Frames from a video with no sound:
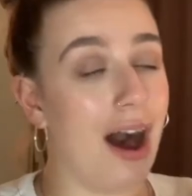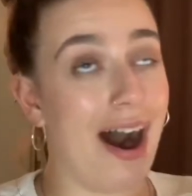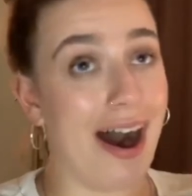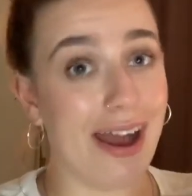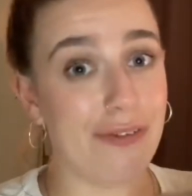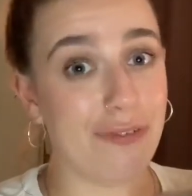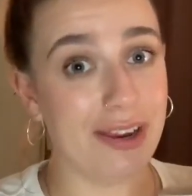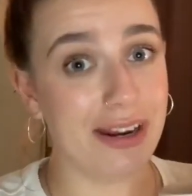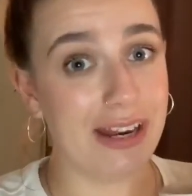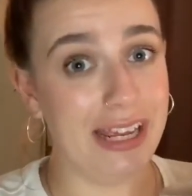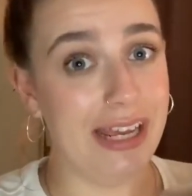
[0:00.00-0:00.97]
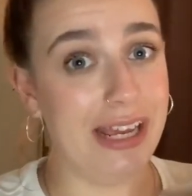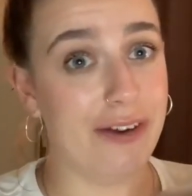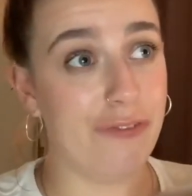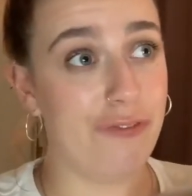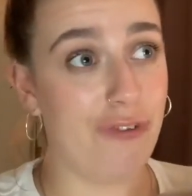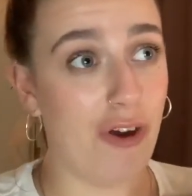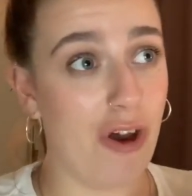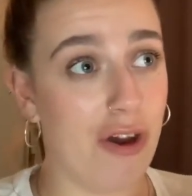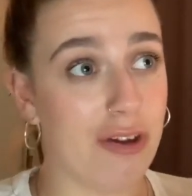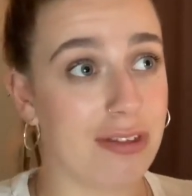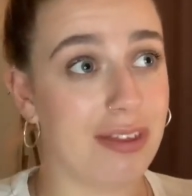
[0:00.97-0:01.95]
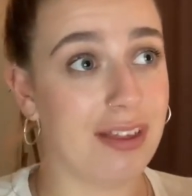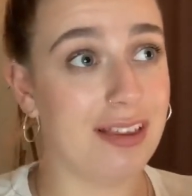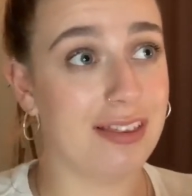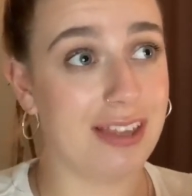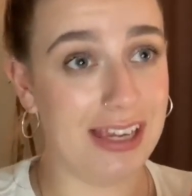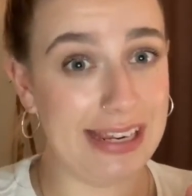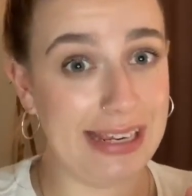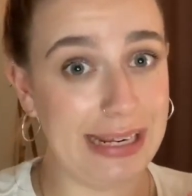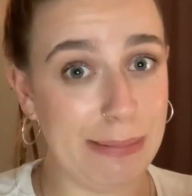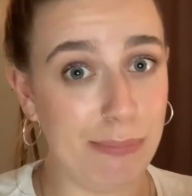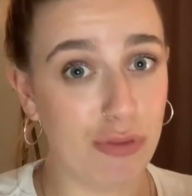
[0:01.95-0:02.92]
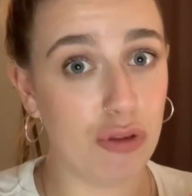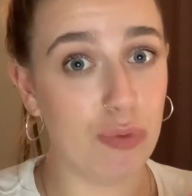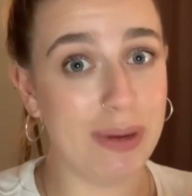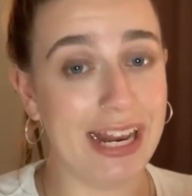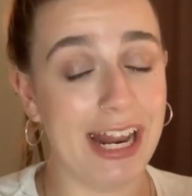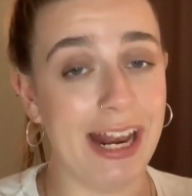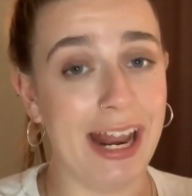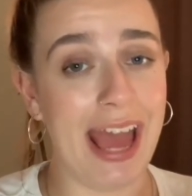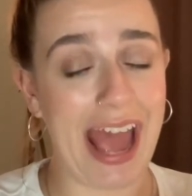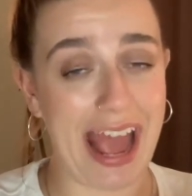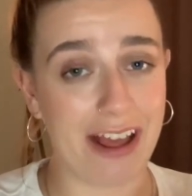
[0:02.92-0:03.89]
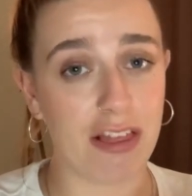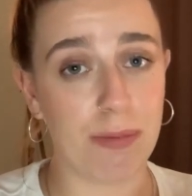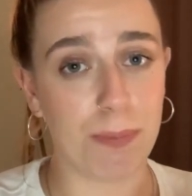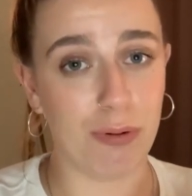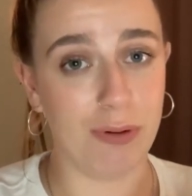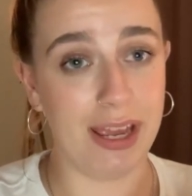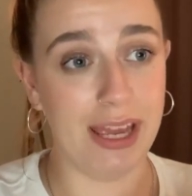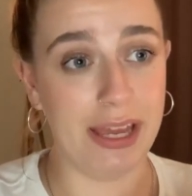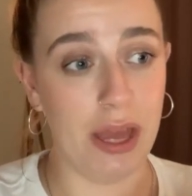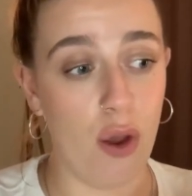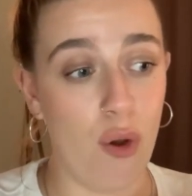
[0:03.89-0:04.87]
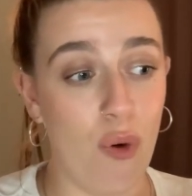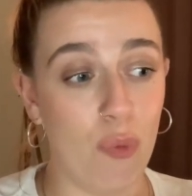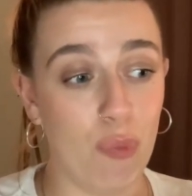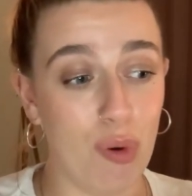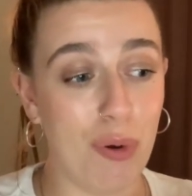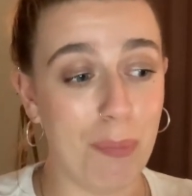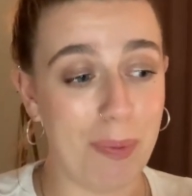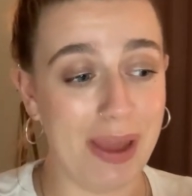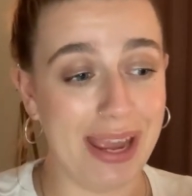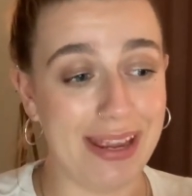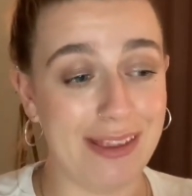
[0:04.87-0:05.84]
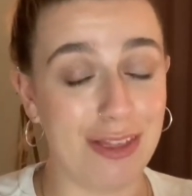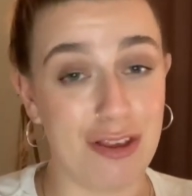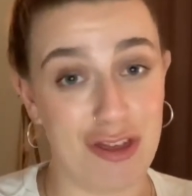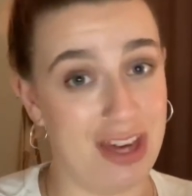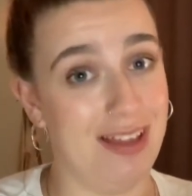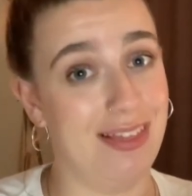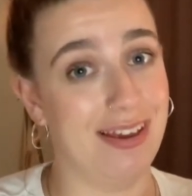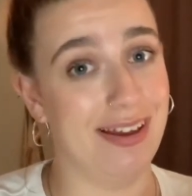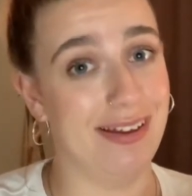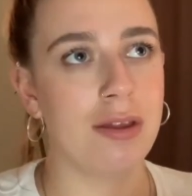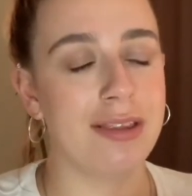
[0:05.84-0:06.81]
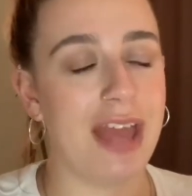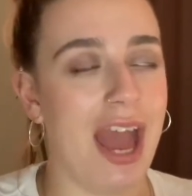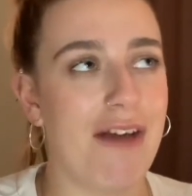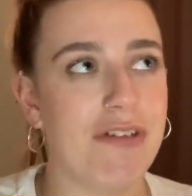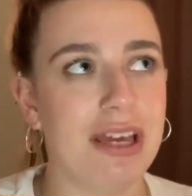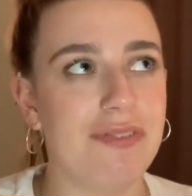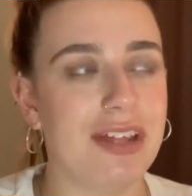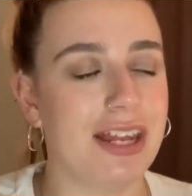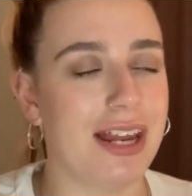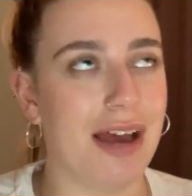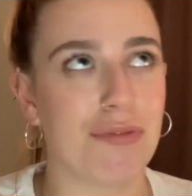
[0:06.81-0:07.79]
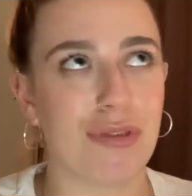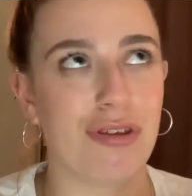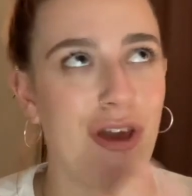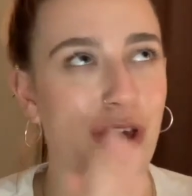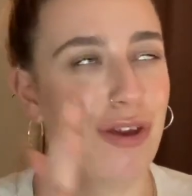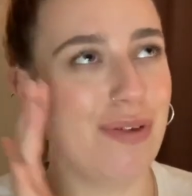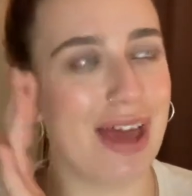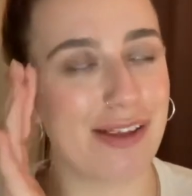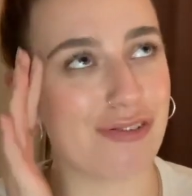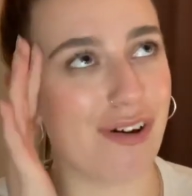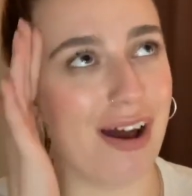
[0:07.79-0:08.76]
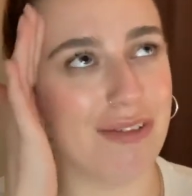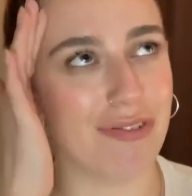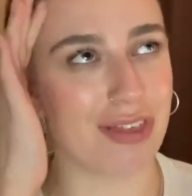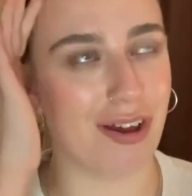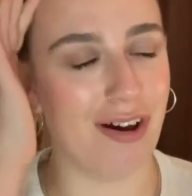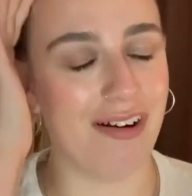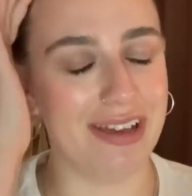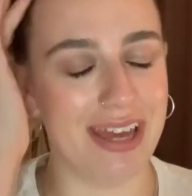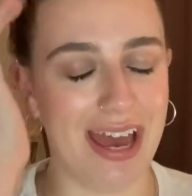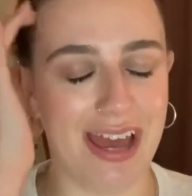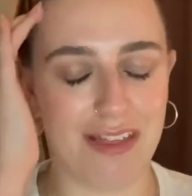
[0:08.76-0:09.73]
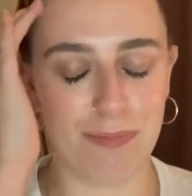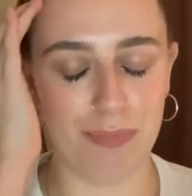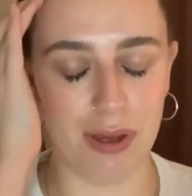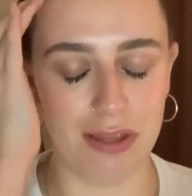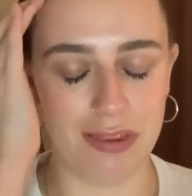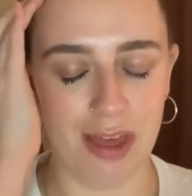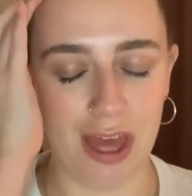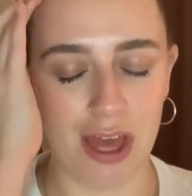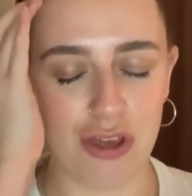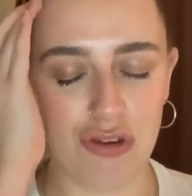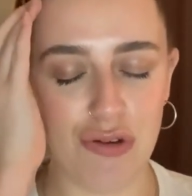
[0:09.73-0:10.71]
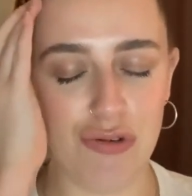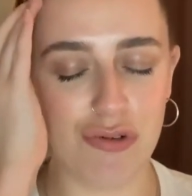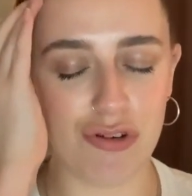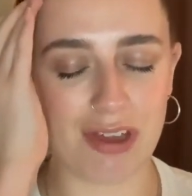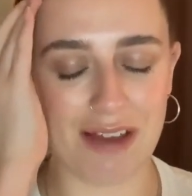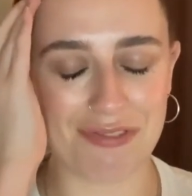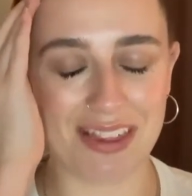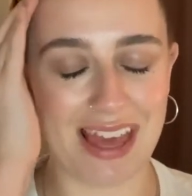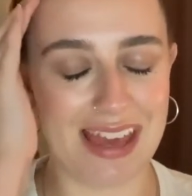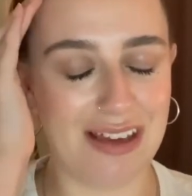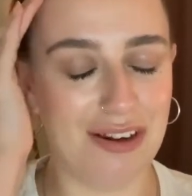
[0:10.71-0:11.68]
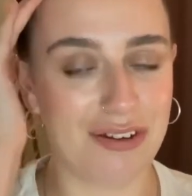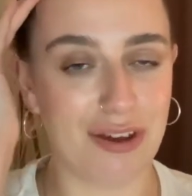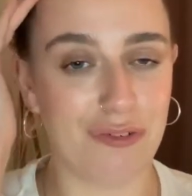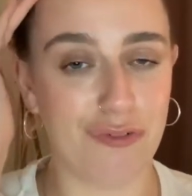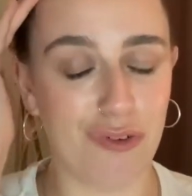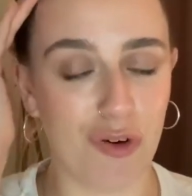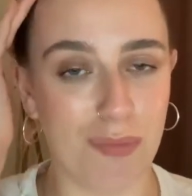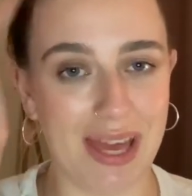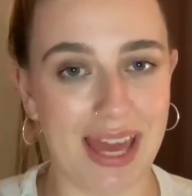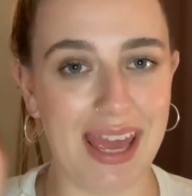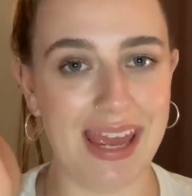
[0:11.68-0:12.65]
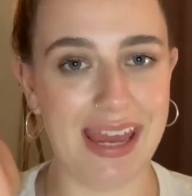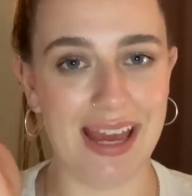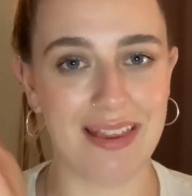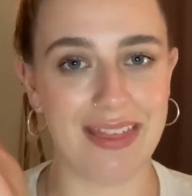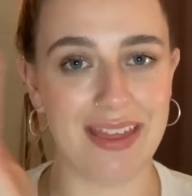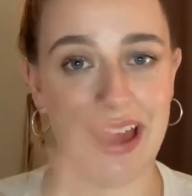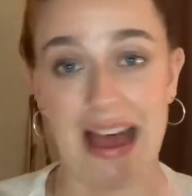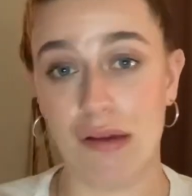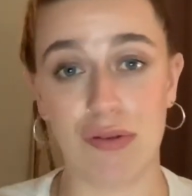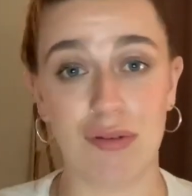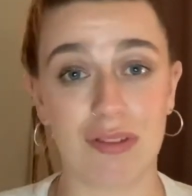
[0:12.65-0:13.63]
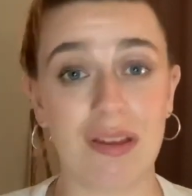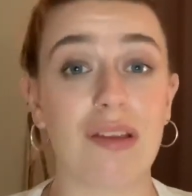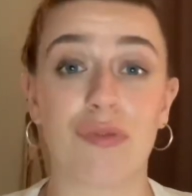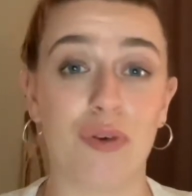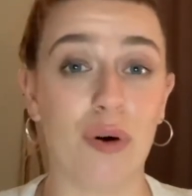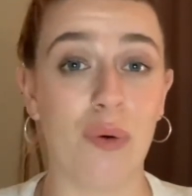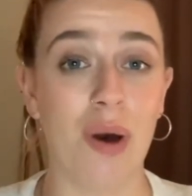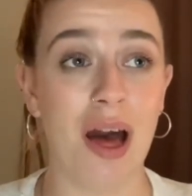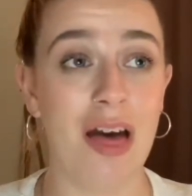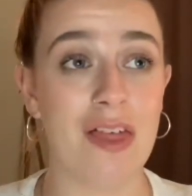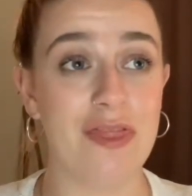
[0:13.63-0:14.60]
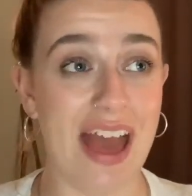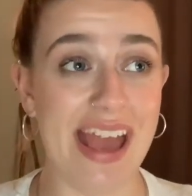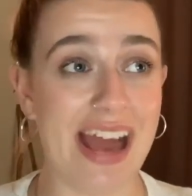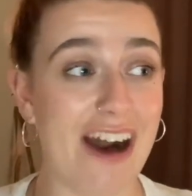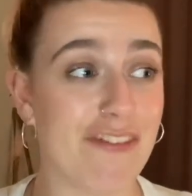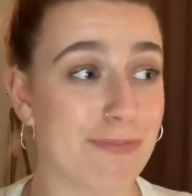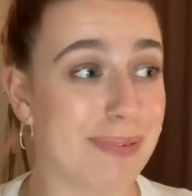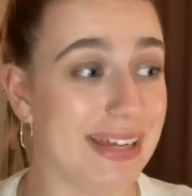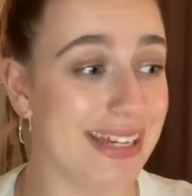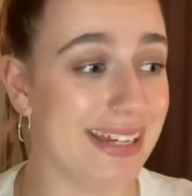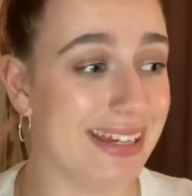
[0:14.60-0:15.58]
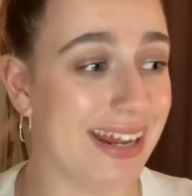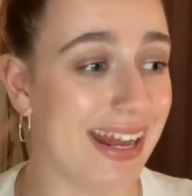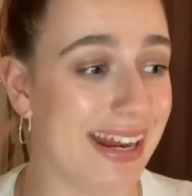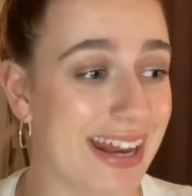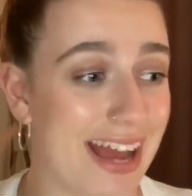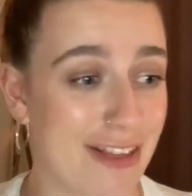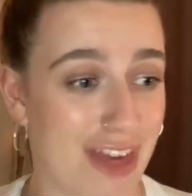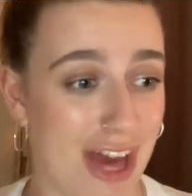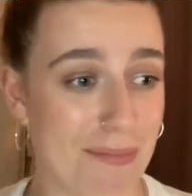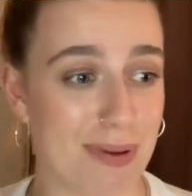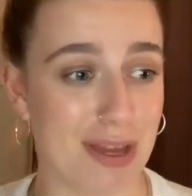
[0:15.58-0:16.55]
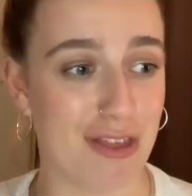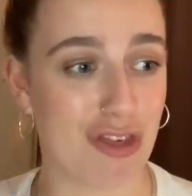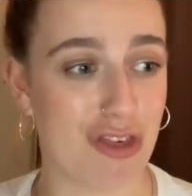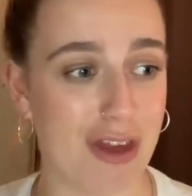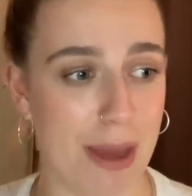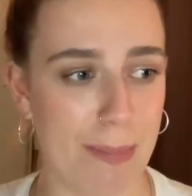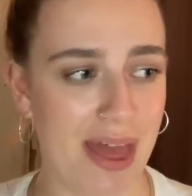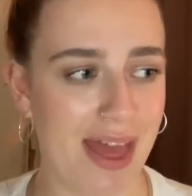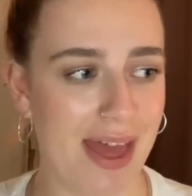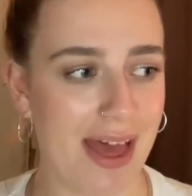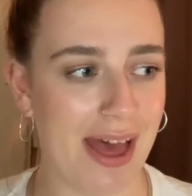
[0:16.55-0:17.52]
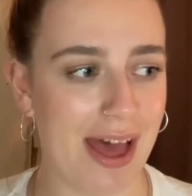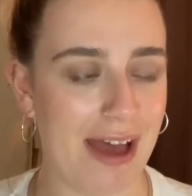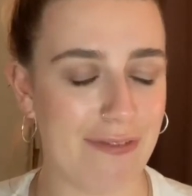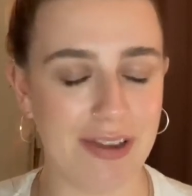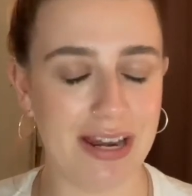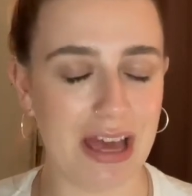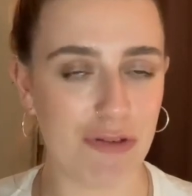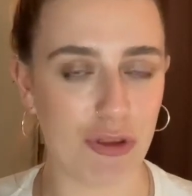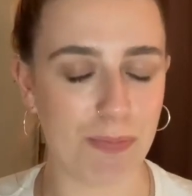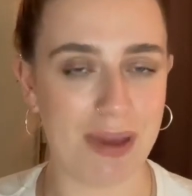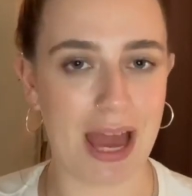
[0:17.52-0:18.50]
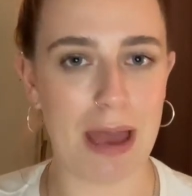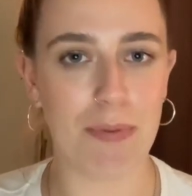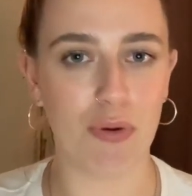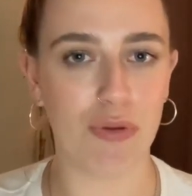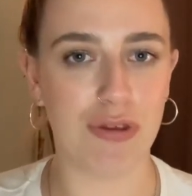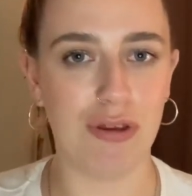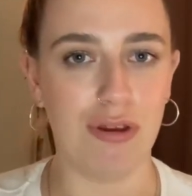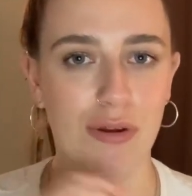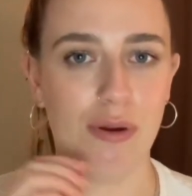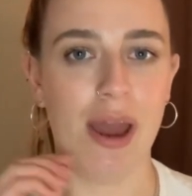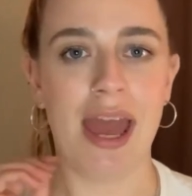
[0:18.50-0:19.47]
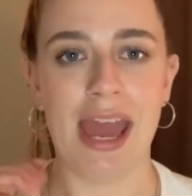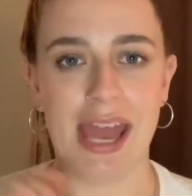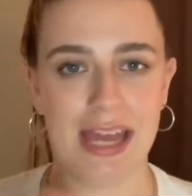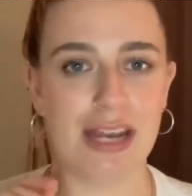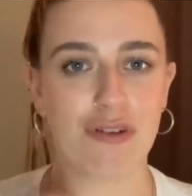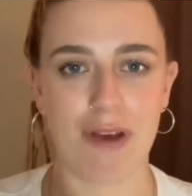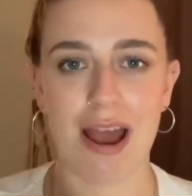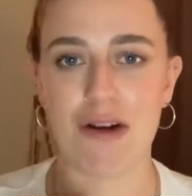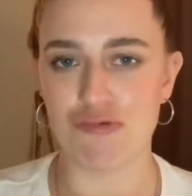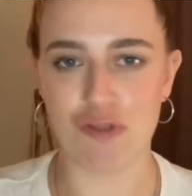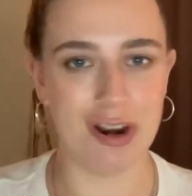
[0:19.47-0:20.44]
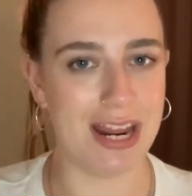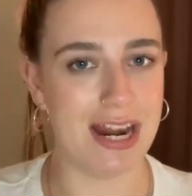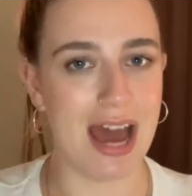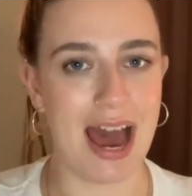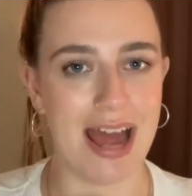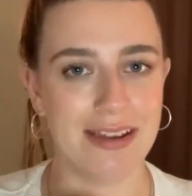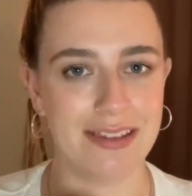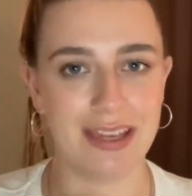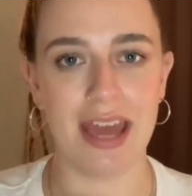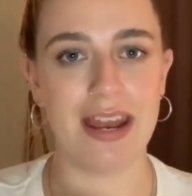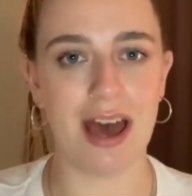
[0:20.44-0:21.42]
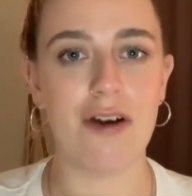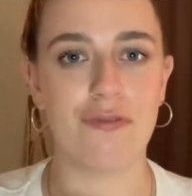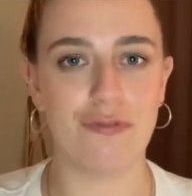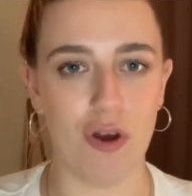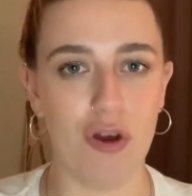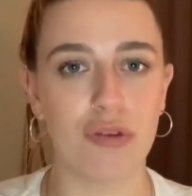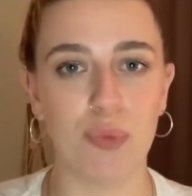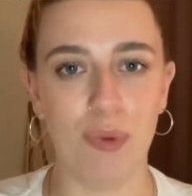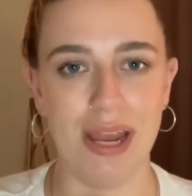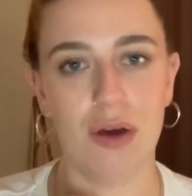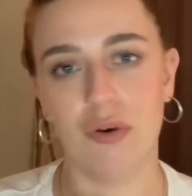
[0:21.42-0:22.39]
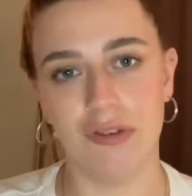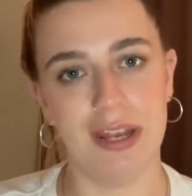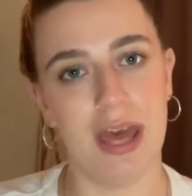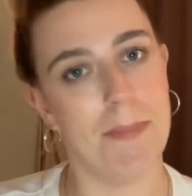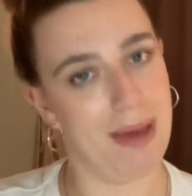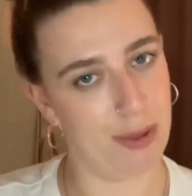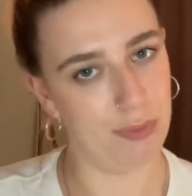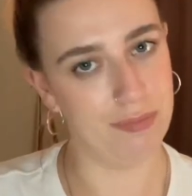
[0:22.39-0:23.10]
I think the first team to win an X Prix will be Techeetah. They haven't even announced who their drivers are yet, but you just have to take a look at Formula E and see how successful they have been in that championship. I think they'll just be able to hit the ground running and get that first win under their belt.